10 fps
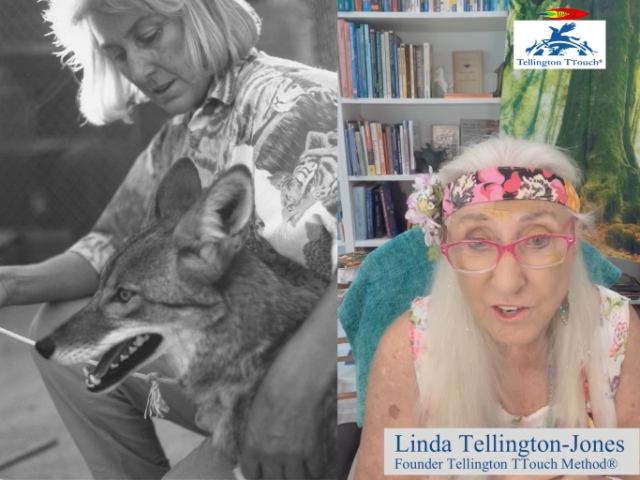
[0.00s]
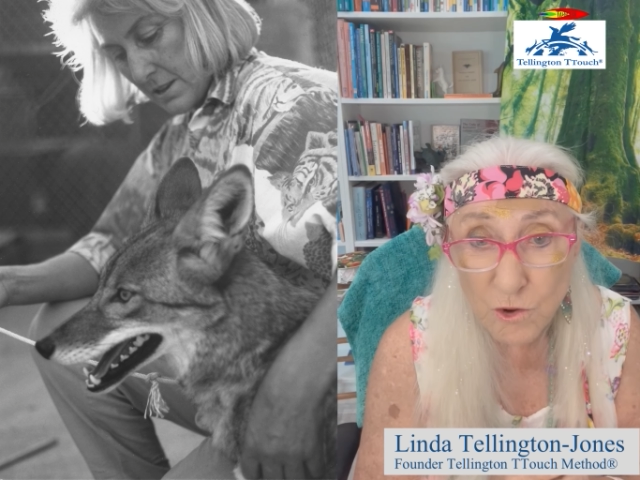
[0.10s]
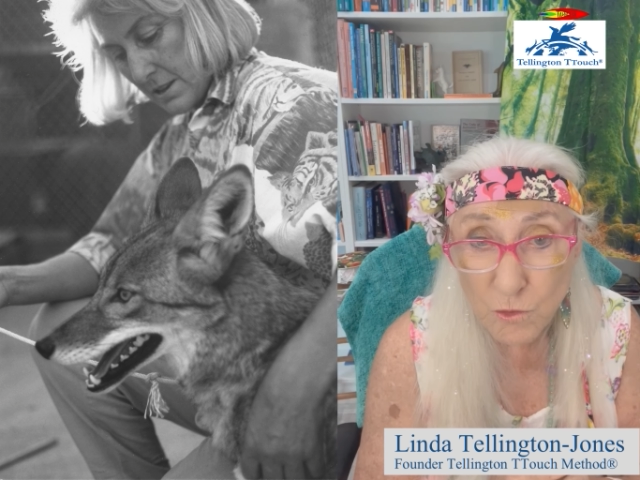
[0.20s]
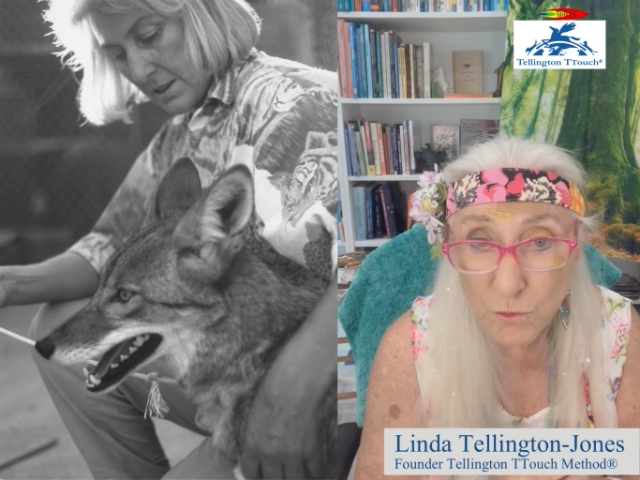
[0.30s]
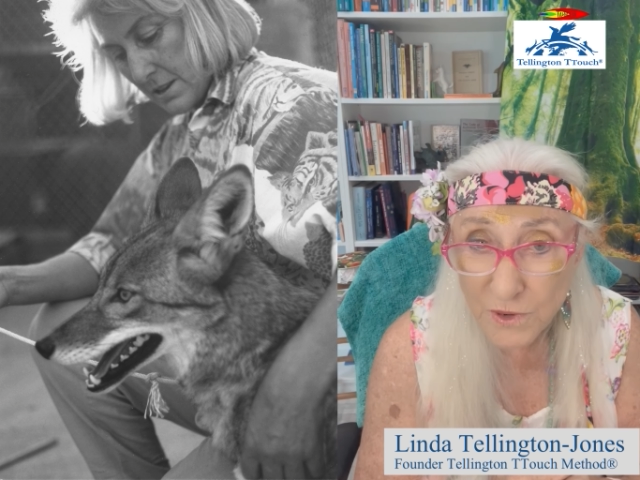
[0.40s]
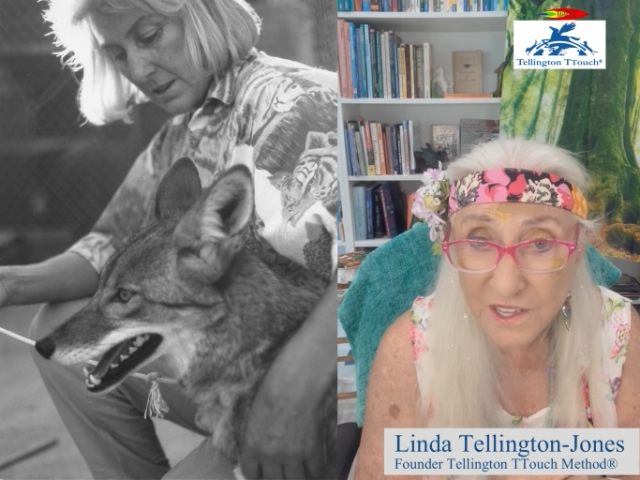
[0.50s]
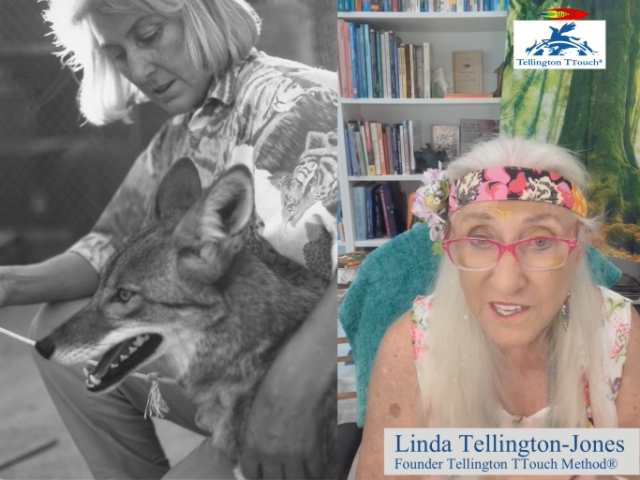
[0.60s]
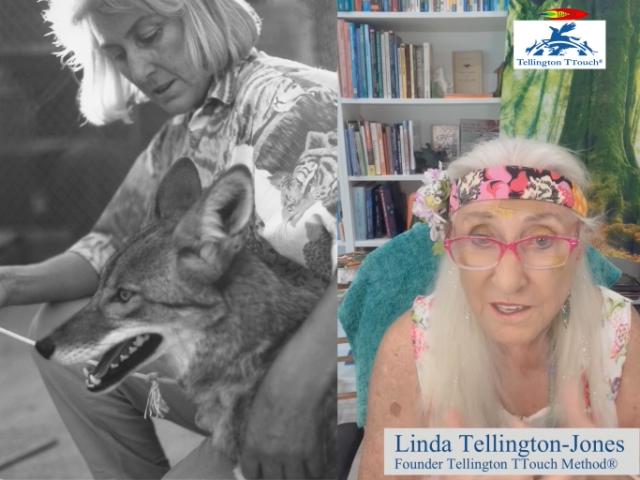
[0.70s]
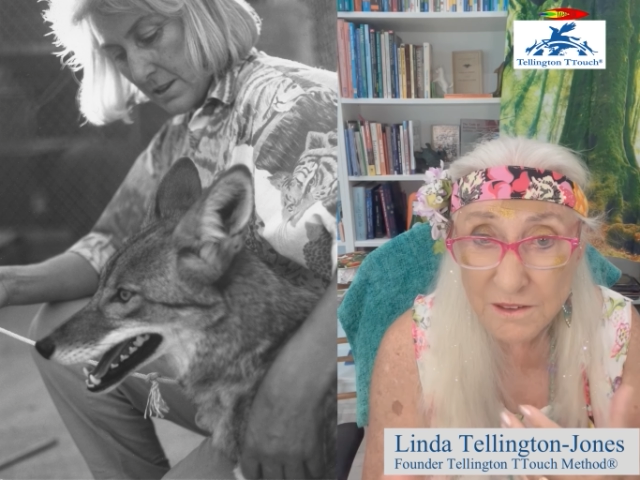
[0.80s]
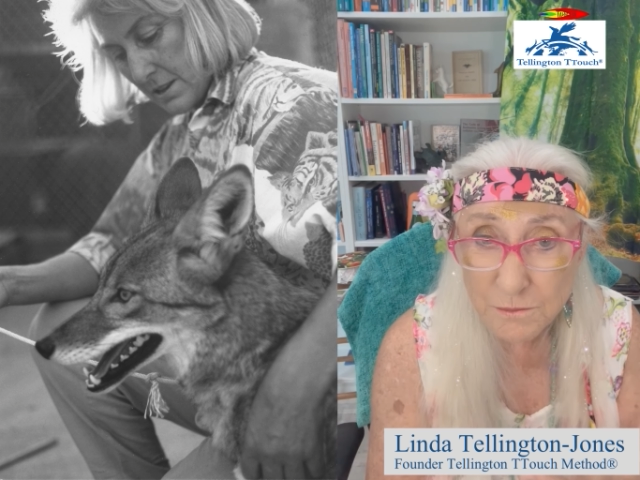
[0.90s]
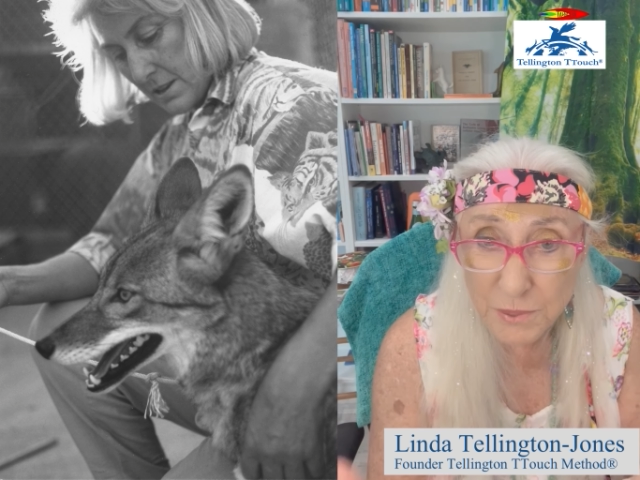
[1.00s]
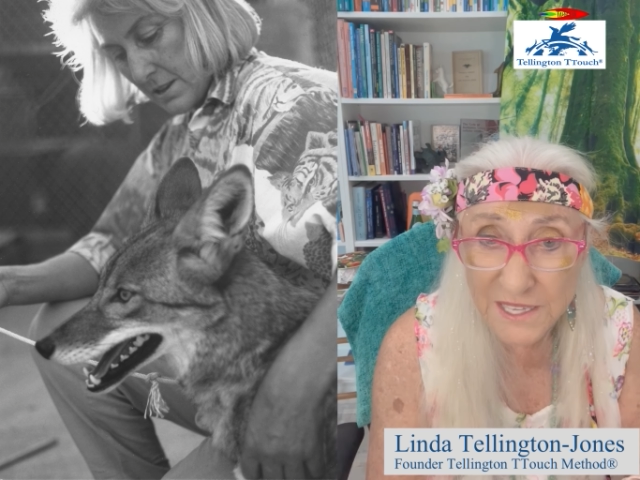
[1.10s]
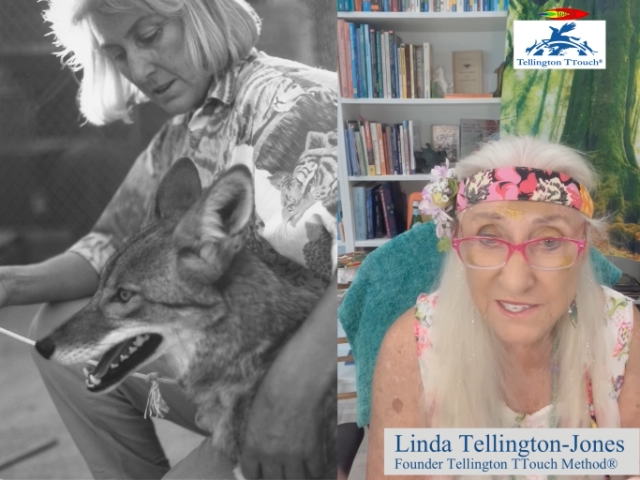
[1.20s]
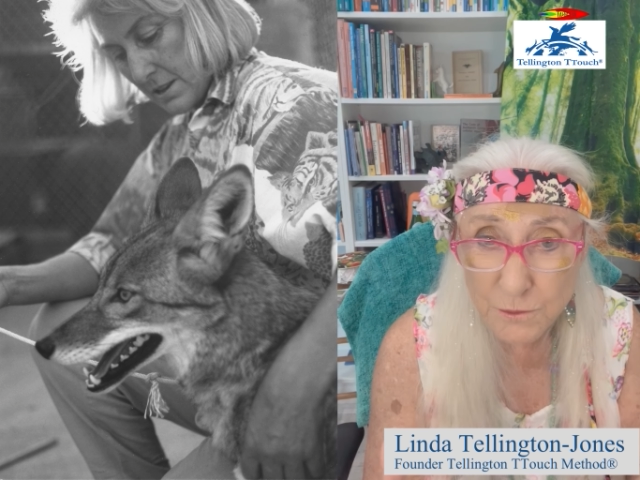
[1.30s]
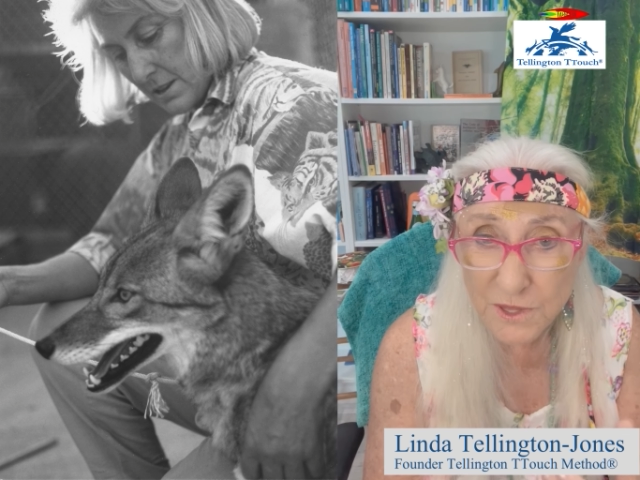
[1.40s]
you know, really
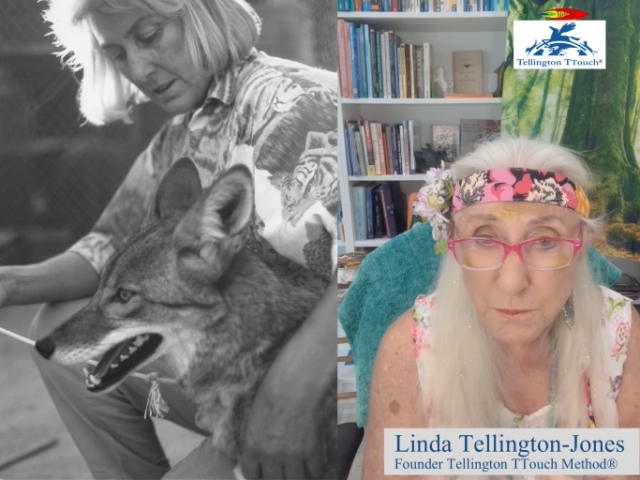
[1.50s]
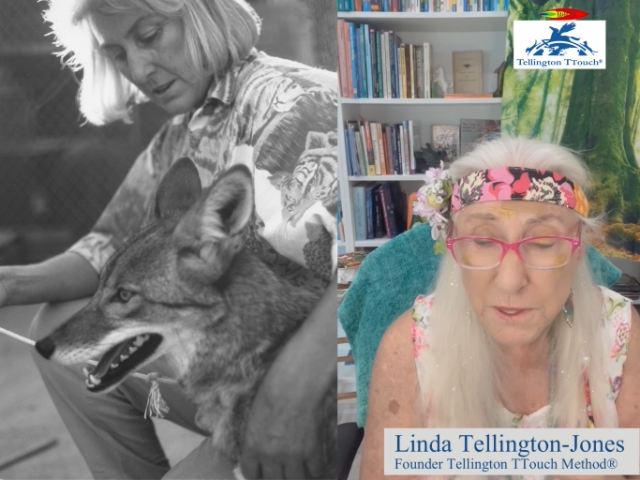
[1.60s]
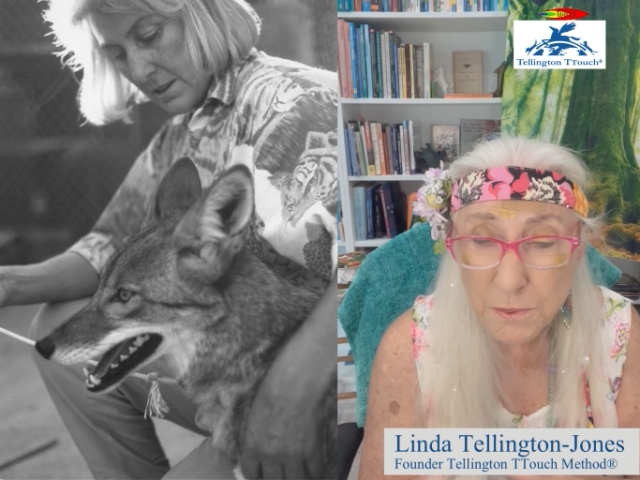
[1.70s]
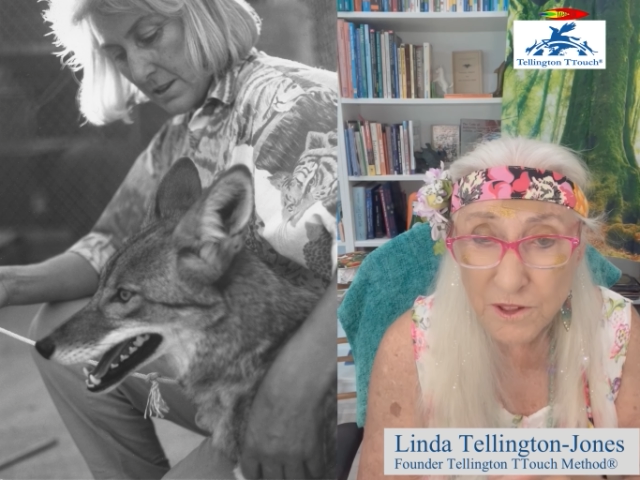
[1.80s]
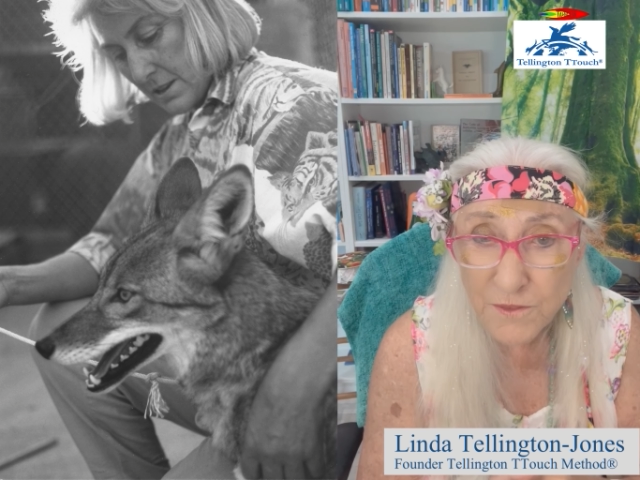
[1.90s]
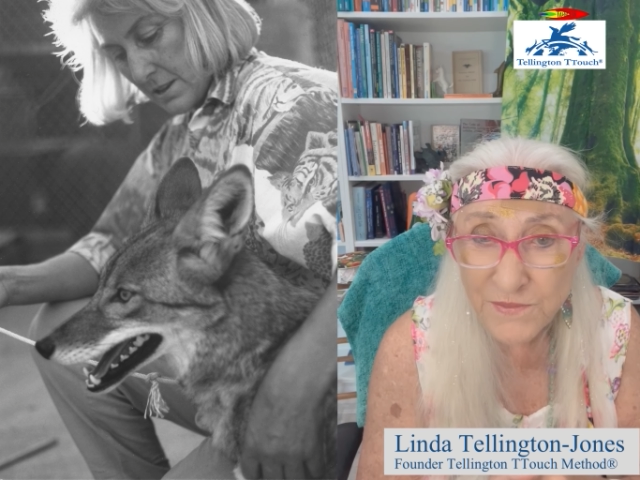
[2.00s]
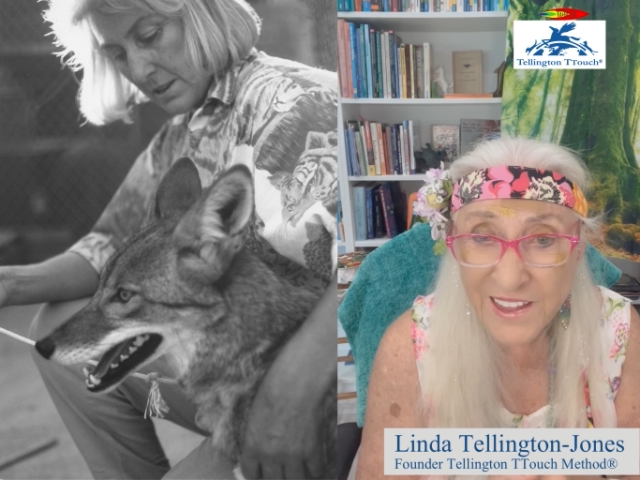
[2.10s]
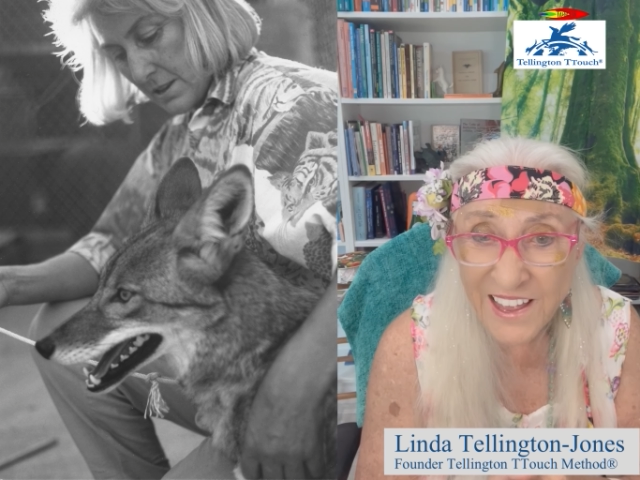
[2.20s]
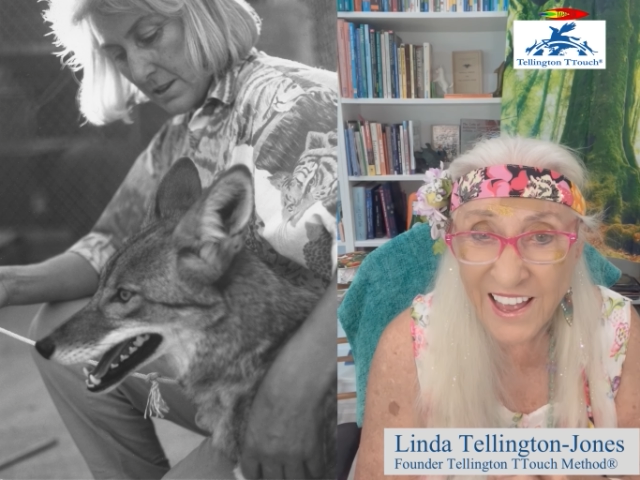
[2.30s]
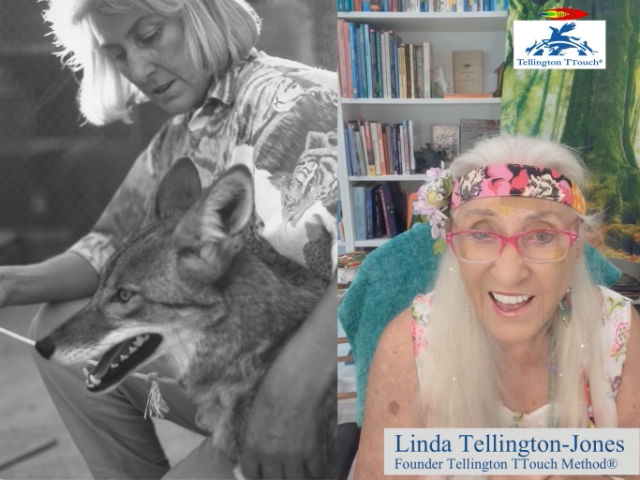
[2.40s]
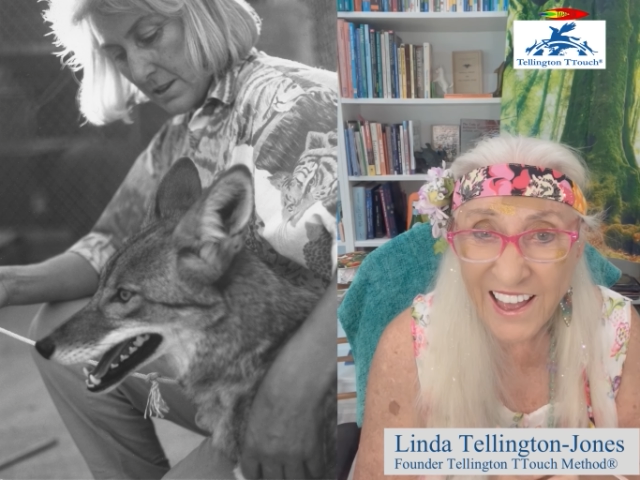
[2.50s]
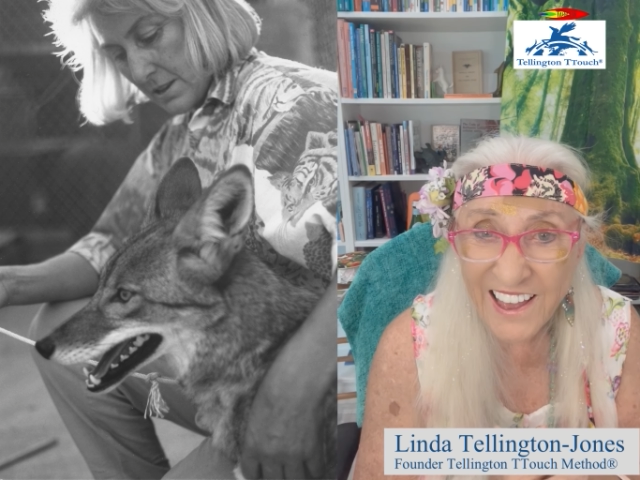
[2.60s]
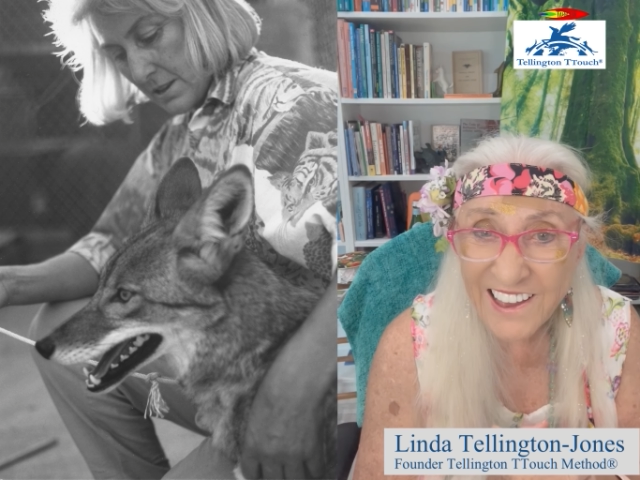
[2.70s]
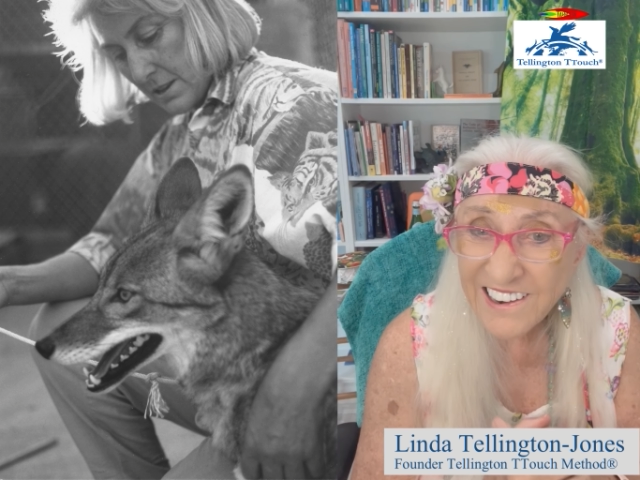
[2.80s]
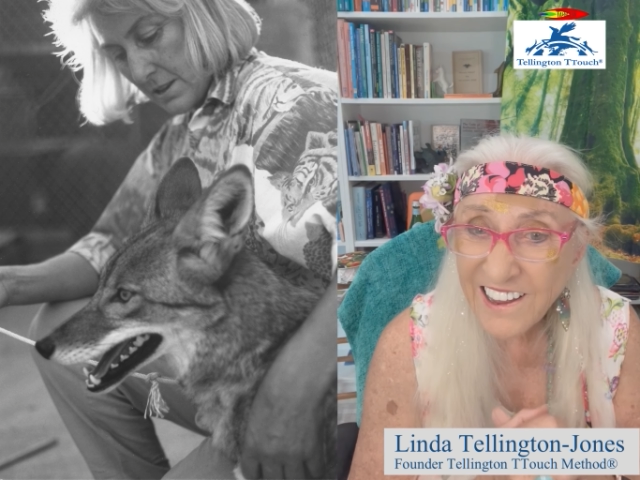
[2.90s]
pleasant with people.
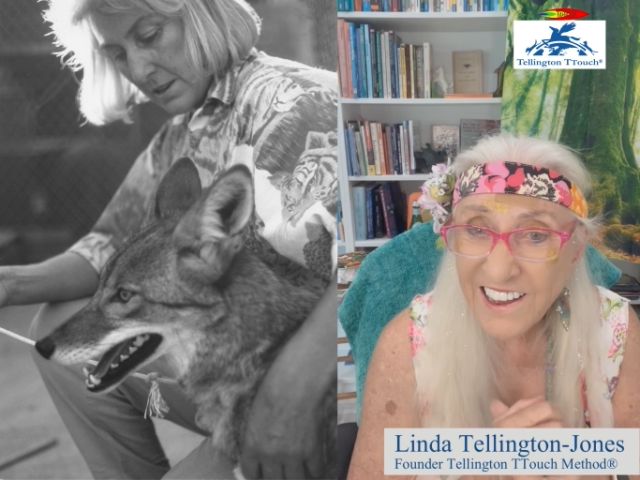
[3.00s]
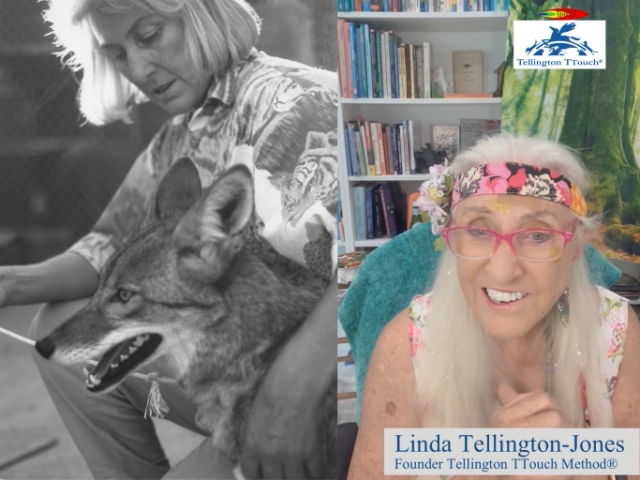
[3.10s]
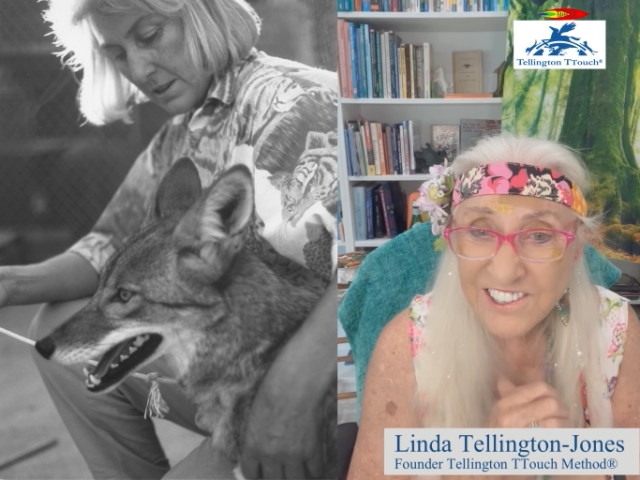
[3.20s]
And I